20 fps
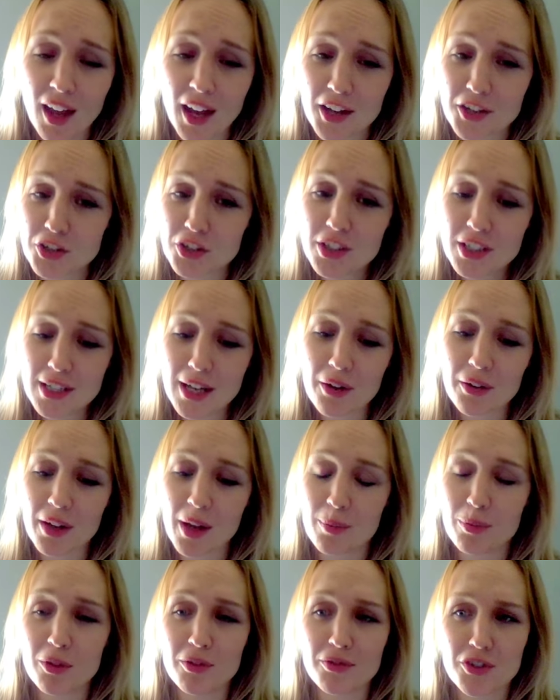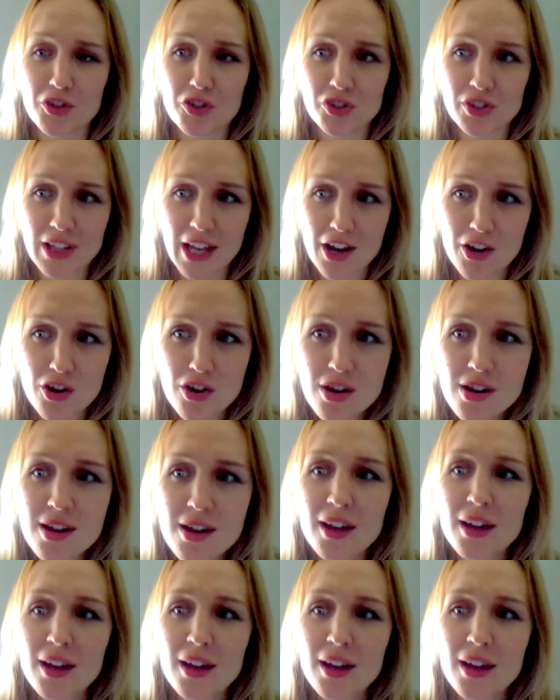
I took it down a couple of years later,